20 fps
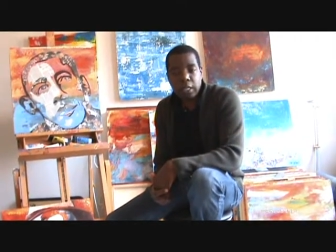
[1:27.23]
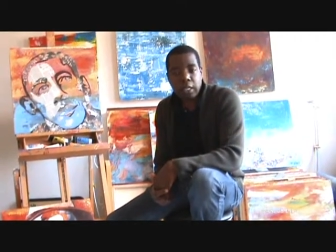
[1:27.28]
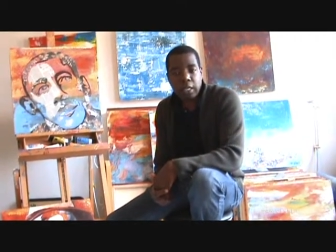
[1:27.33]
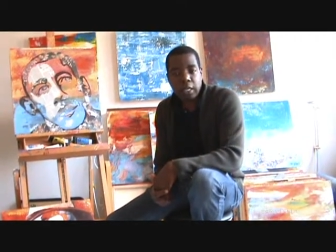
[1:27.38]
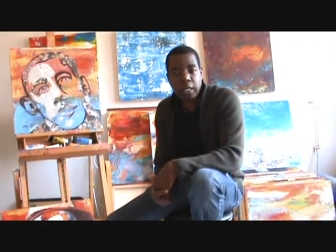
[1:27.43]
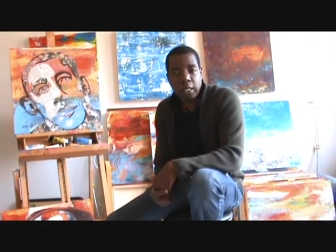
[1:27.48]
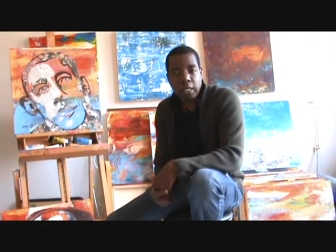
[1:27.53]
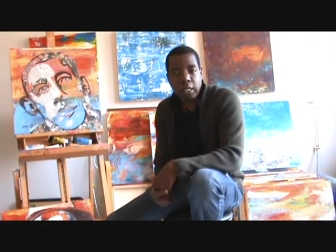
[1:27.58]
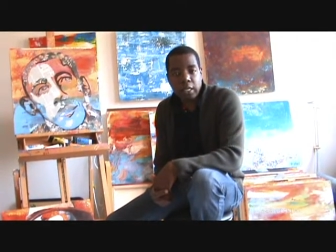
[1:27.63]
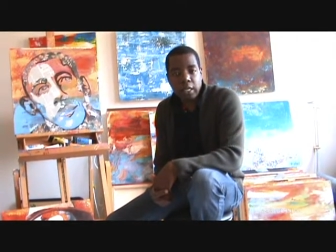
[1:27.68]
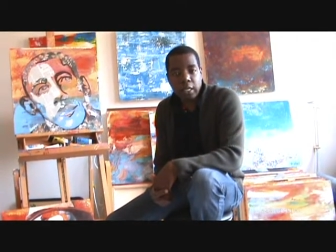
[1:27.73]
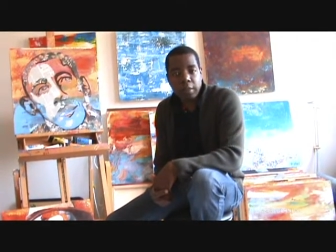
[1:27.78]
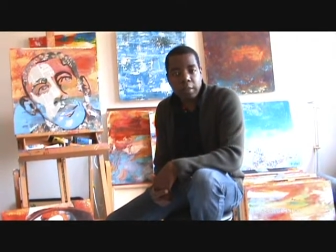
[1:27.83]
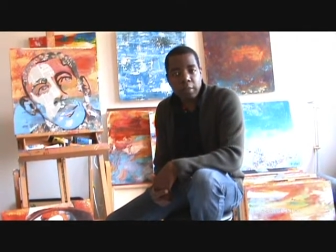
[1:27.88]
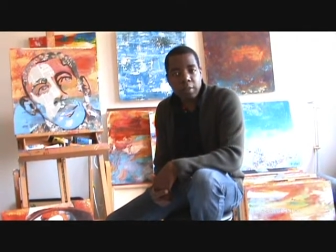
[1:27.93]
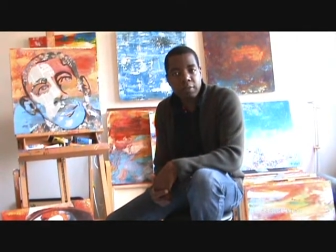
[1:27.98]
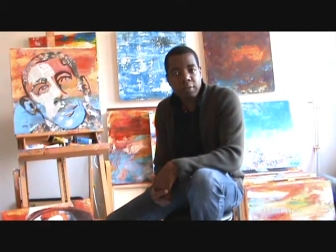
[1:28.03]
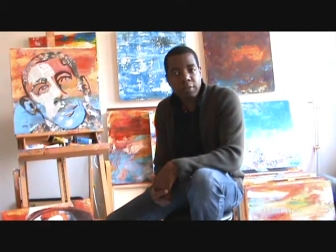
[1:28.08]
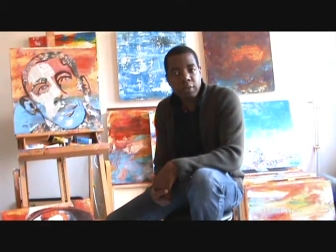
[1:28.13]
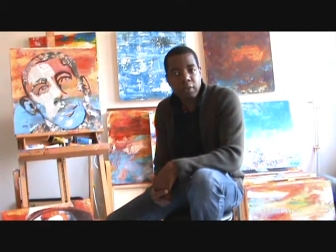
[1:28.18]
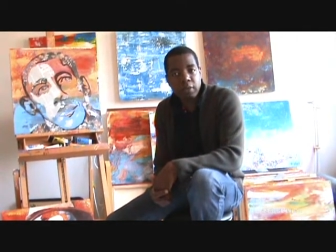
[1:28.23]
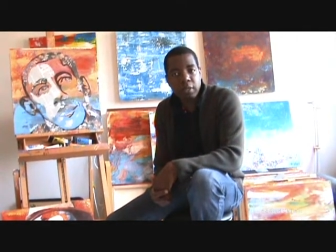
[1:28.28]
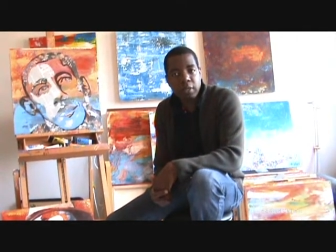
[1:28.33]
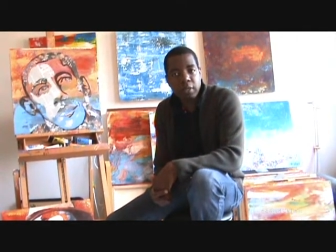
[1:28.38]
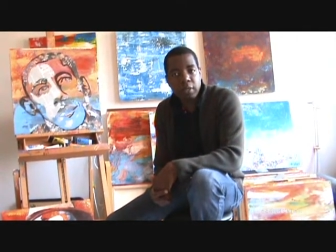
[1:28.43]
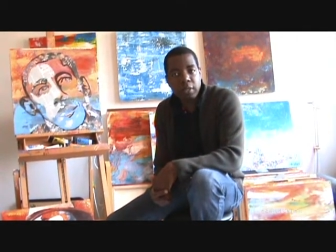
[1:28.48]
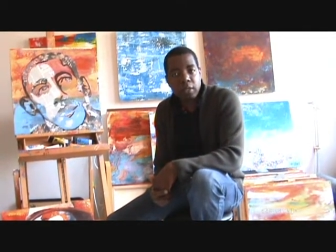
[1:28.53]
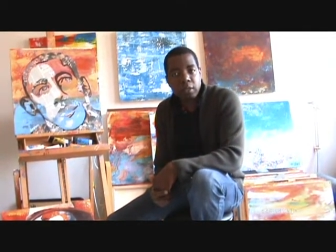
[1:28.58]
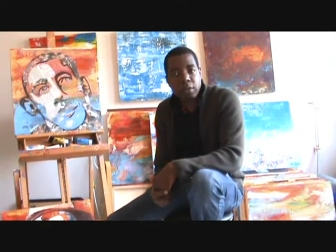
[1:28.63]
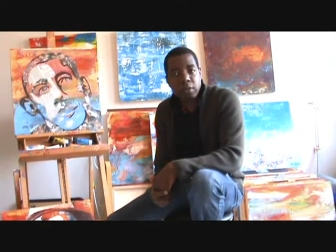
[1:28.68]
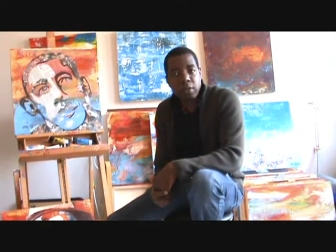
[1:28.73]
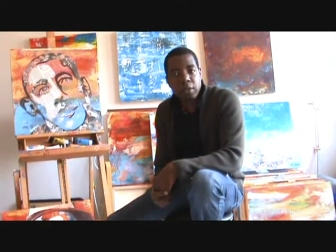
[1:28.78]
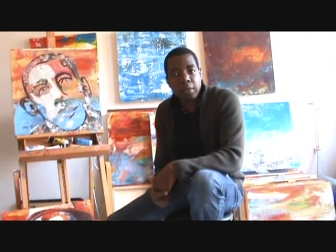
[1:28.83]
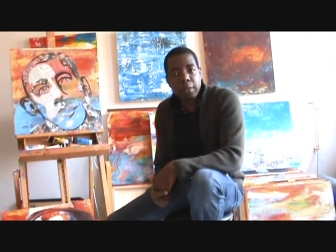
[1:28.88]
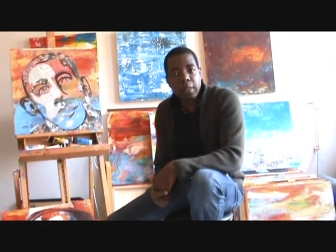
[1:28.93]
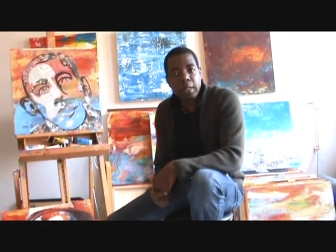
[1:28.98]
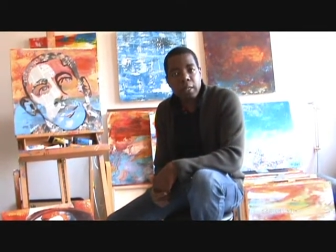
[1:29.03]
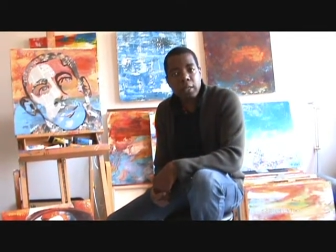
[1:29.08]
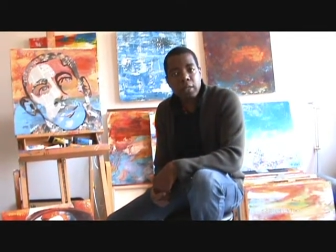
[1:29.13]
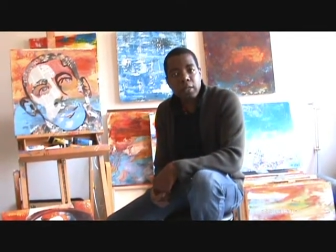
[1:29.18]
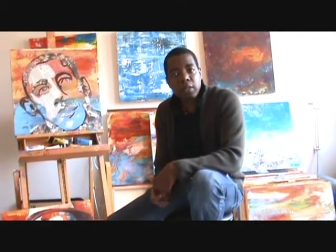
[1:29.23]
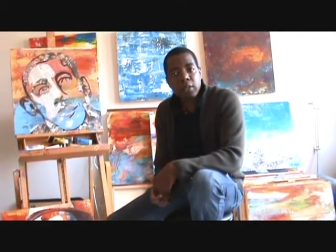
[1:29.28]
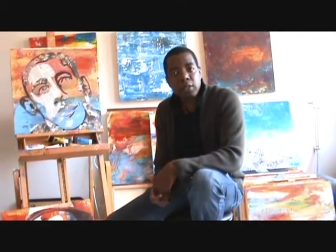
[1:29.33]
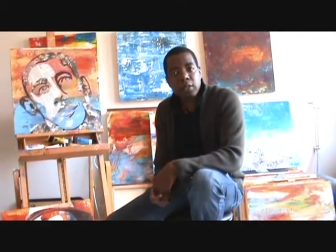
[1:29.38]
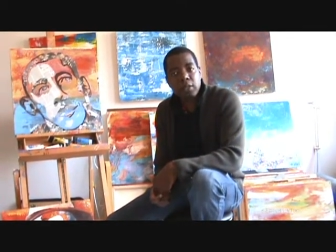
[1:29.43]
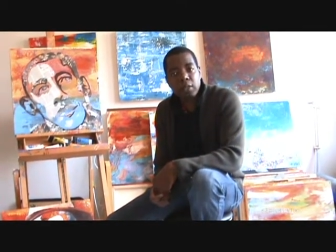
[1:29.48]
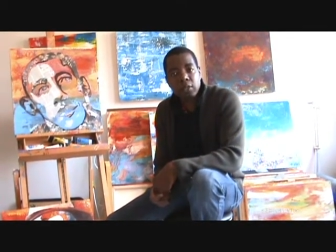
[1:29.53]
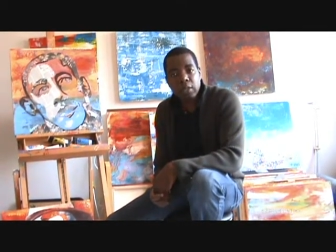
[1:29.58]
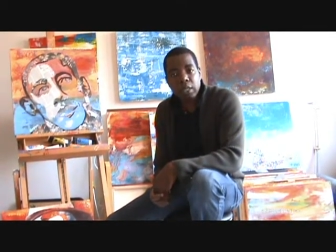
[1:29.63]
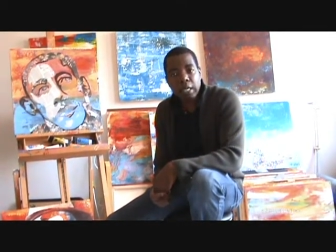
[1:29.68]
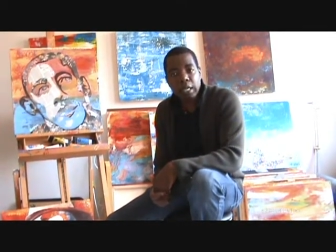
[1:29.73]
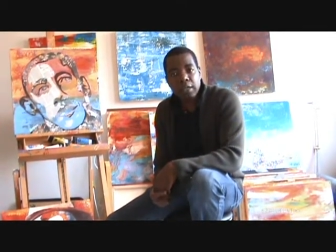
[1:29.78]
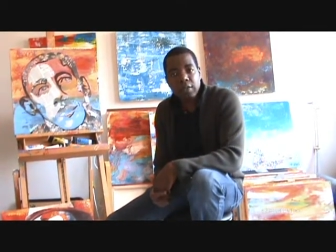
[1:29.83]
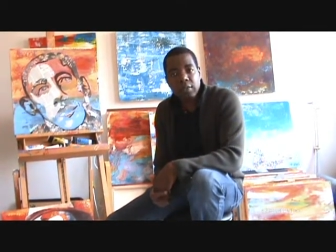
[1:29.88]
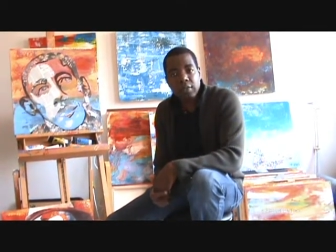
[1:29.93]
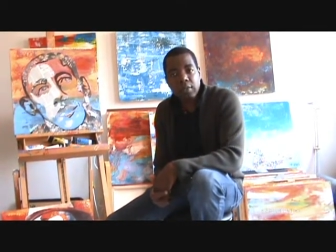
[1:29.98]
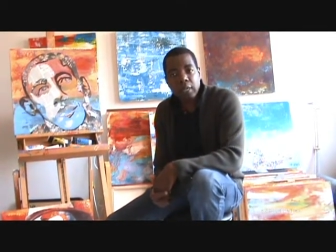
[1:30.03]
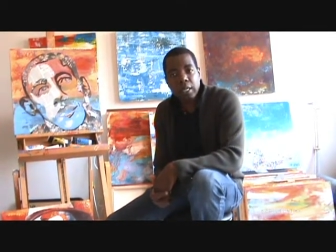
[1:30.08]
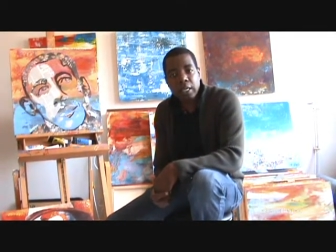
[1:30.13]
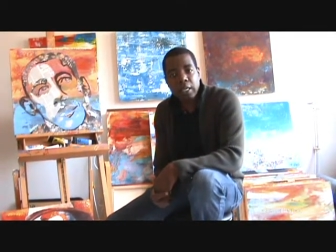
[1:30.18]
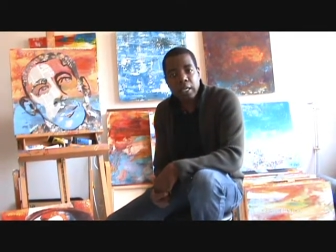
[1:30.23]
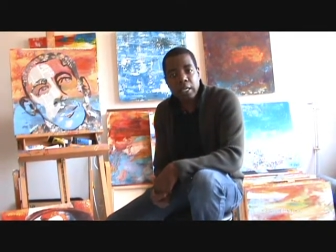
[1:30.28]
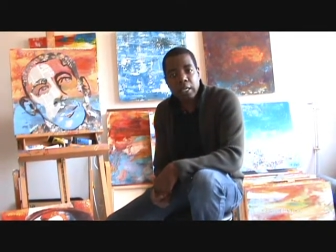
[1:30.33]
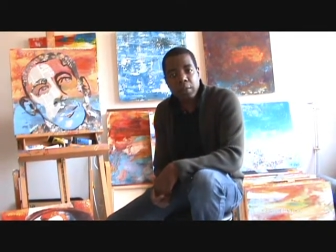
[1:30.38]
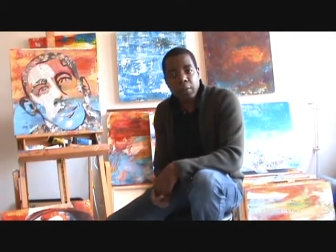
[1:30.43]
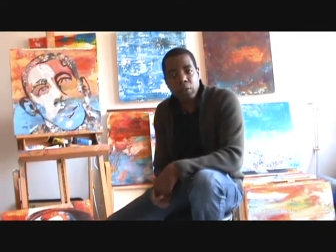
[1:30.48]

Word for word: that are found in the Caribbean. So that's really